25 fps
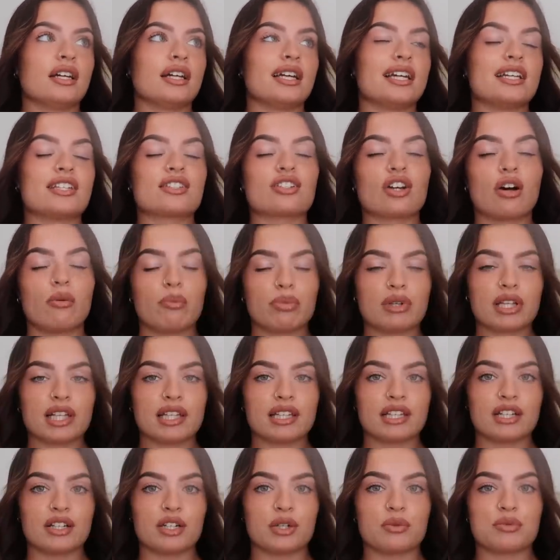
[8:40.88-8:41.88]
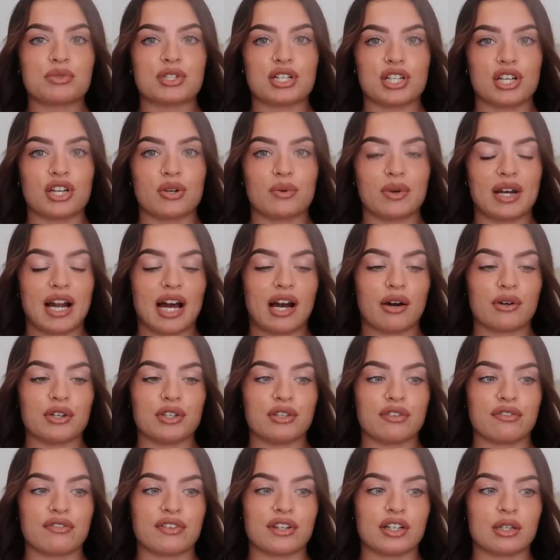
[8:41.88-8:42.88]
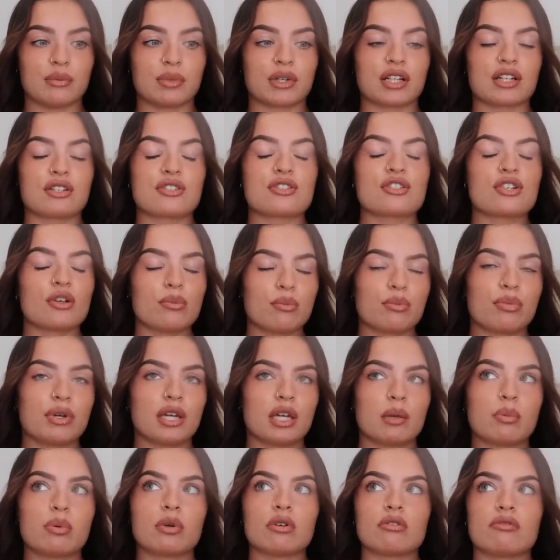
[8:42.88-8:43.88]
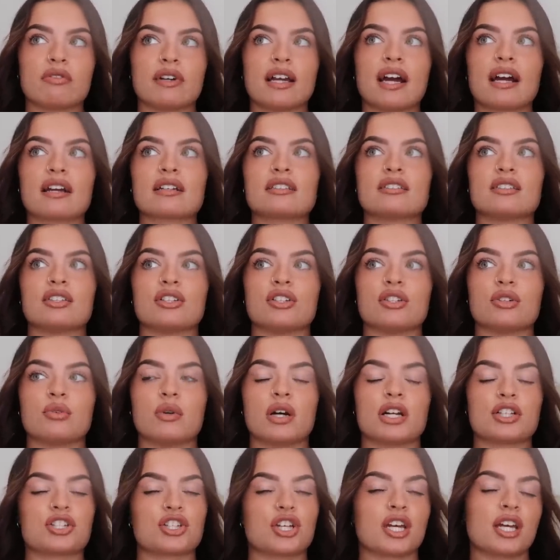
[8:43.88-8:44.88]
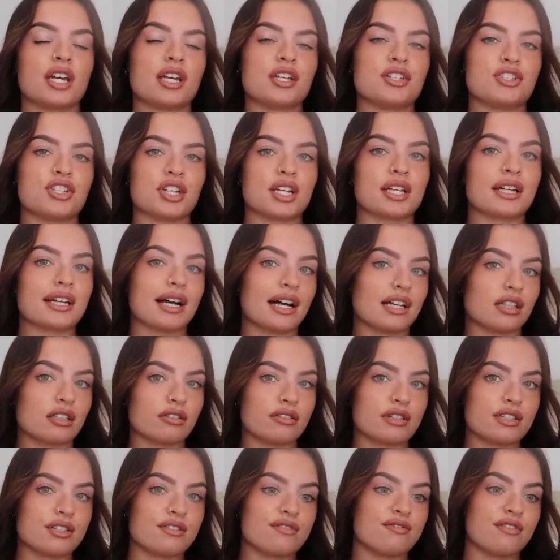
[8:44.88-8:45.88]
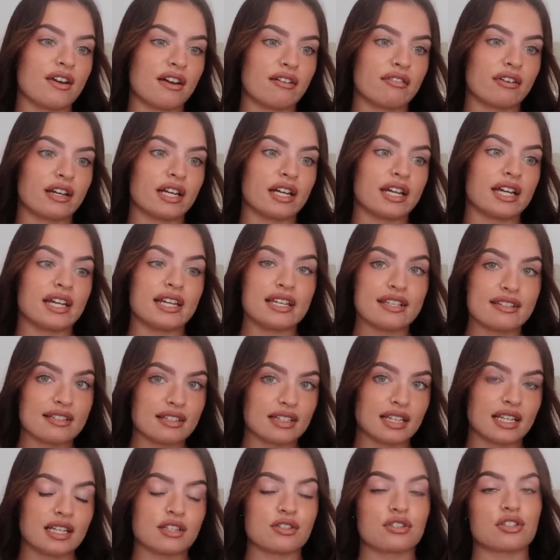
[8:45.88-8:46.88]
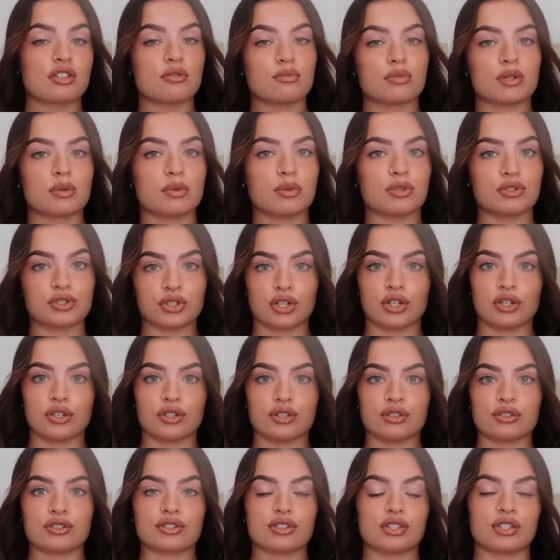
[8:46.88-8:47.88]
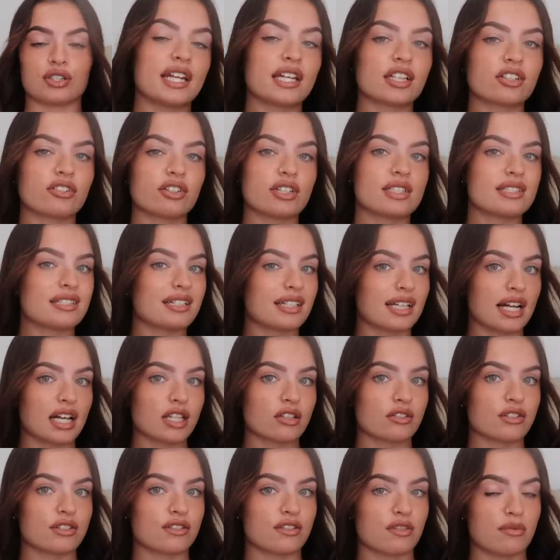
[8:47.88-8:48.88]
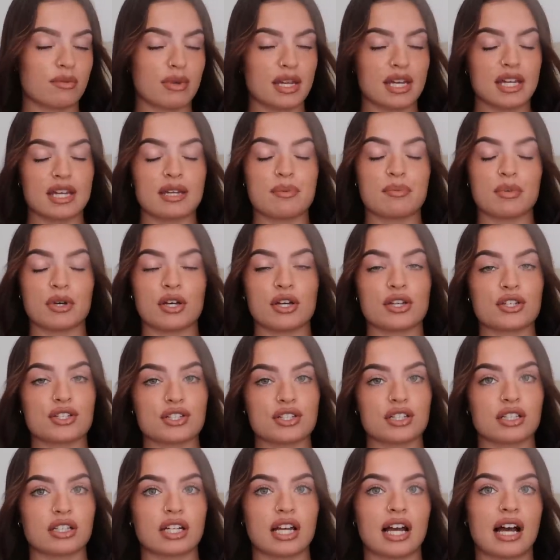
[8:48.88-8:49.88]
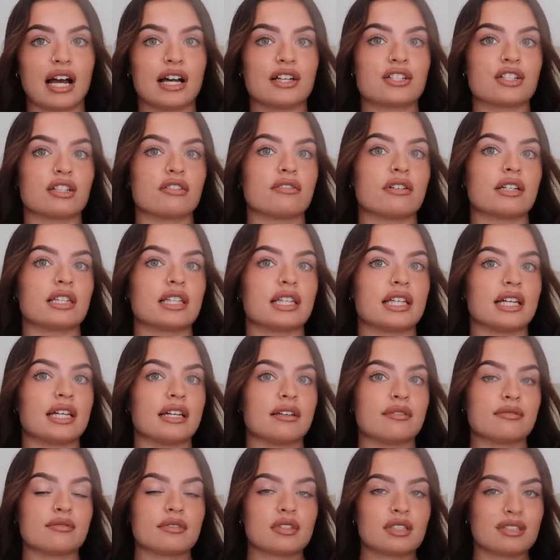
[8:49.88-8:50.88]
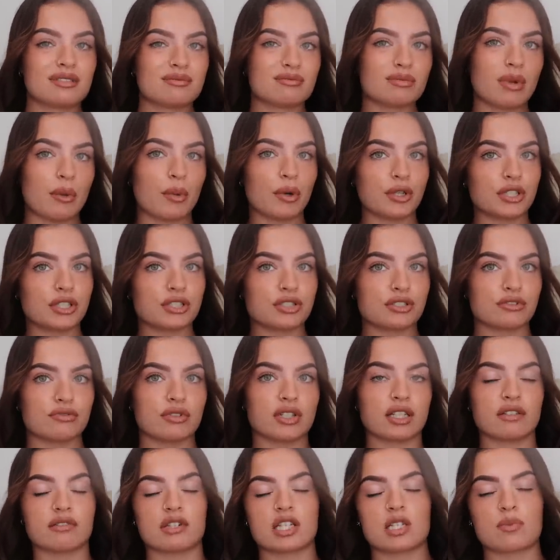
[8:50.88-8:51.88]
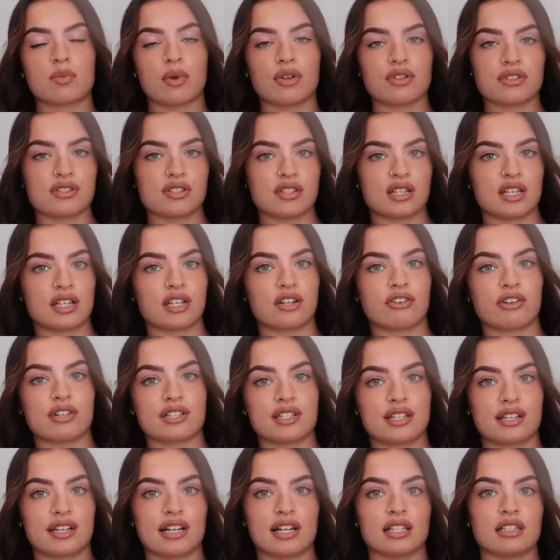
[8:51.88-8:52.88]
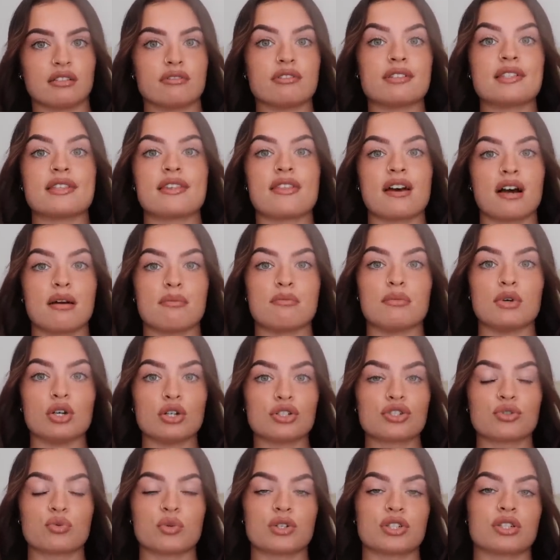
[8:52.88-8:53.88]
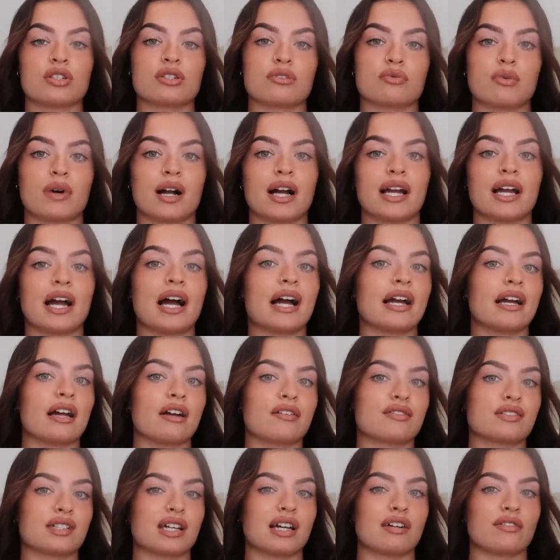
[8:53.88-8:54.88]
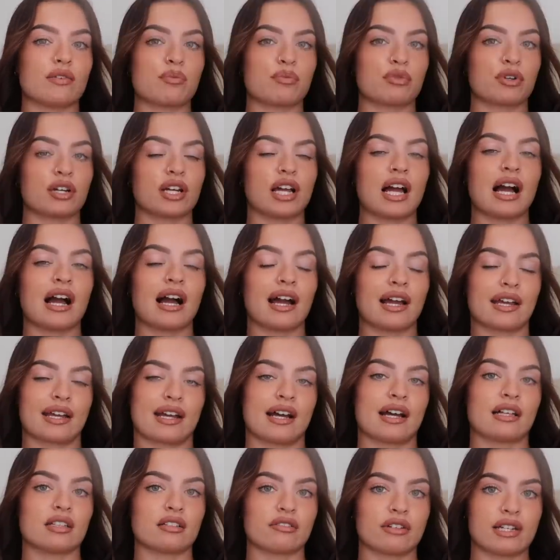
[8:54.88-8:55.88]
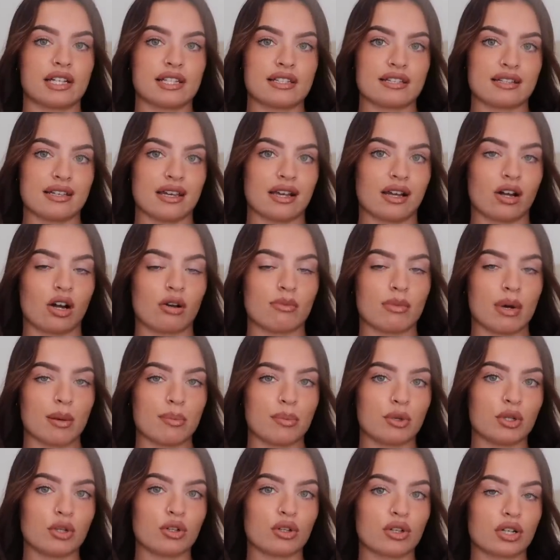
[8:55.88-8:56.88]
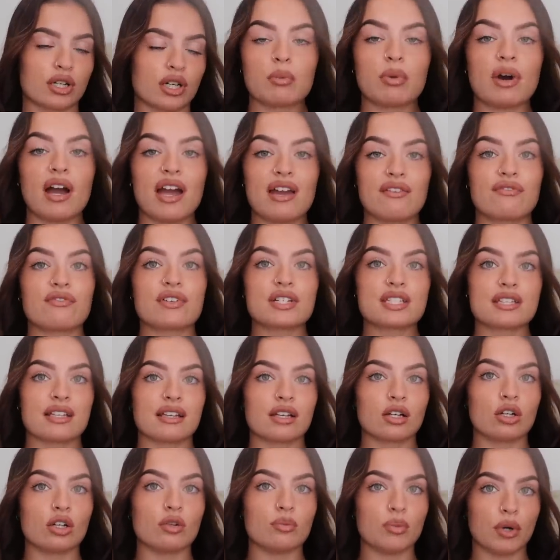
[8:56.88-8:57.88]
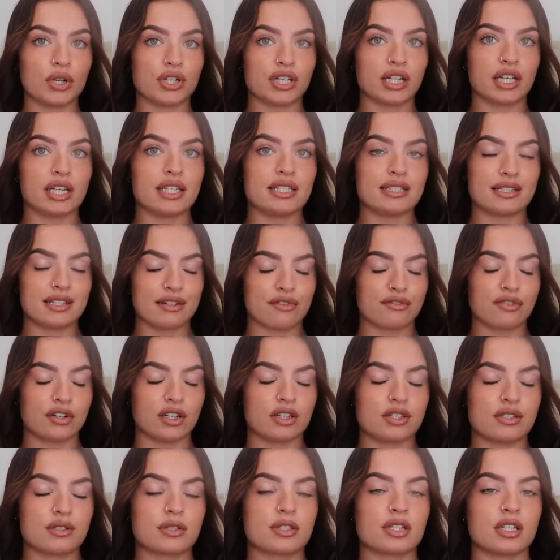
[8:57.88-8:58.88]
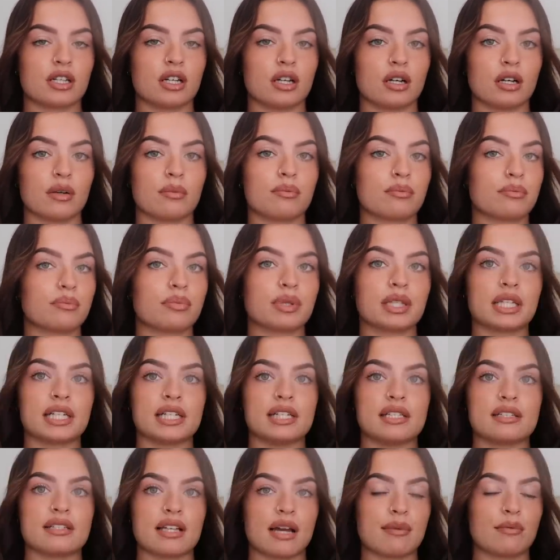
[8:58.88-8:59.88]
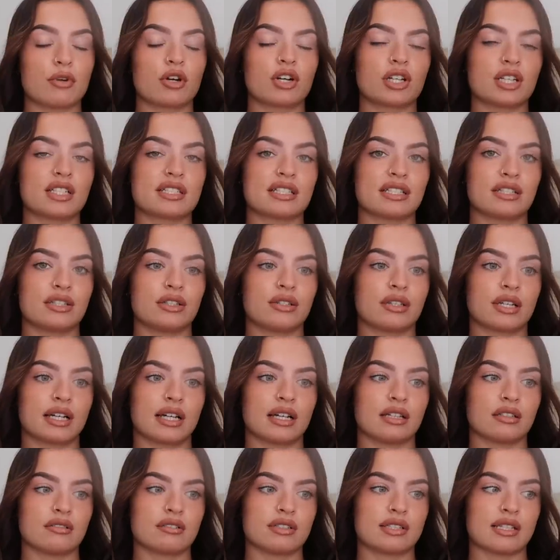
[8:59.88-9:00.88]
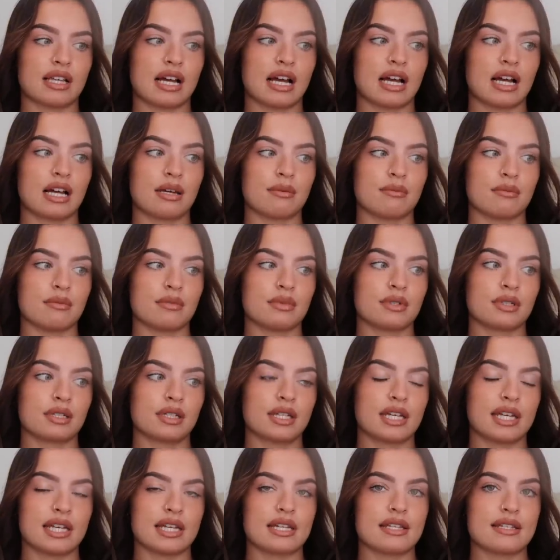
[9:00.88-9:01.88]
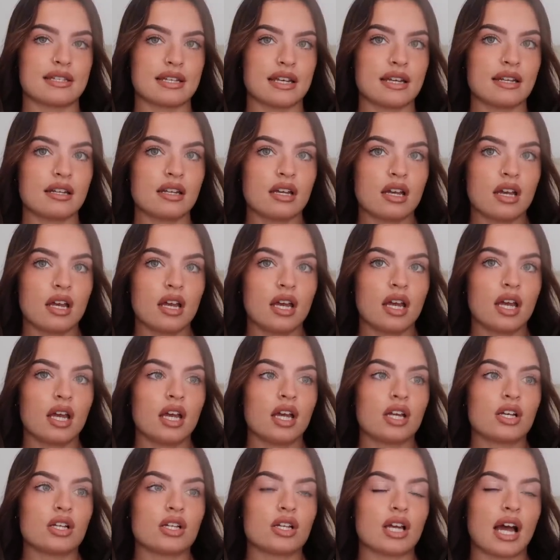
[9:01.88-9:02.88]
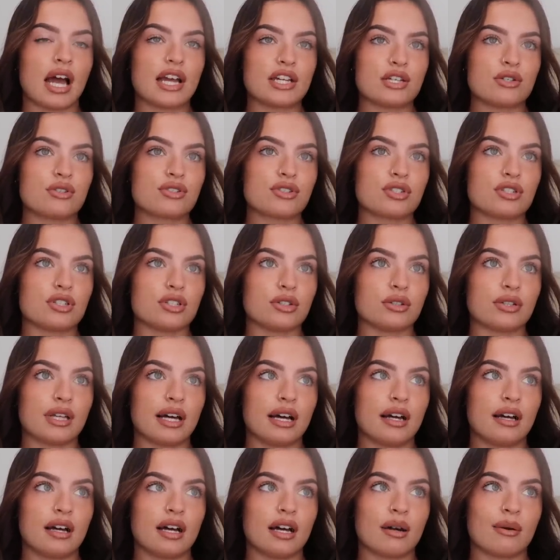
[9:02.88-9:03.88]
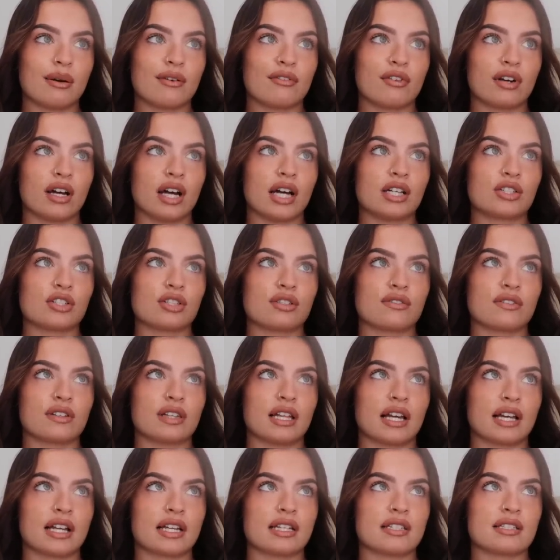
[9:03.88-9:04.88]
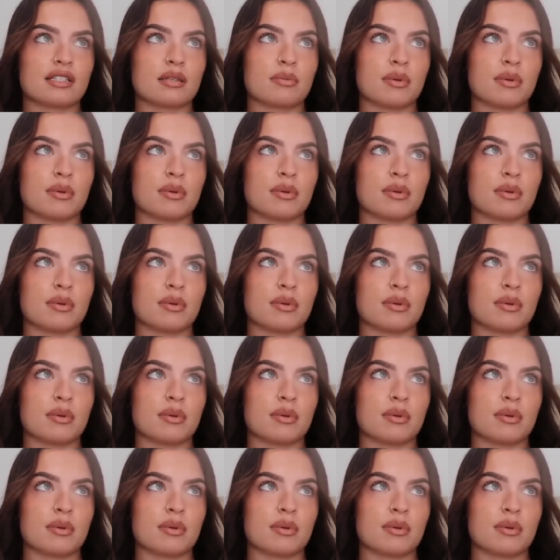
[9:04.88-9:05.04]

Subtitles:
It's completely up to you and how you feel, because some people react to a change in calories very easily and some people don't. So increasing calories for me personally, I don't really, my body doesn't really respond to the increase in calories that much, which is why I have to have a pretty high calorie intake on my bulk. But every single body is different. So please, I'm not going to tell you the calories that I'm eating. I used to do that, however, I just feel like it's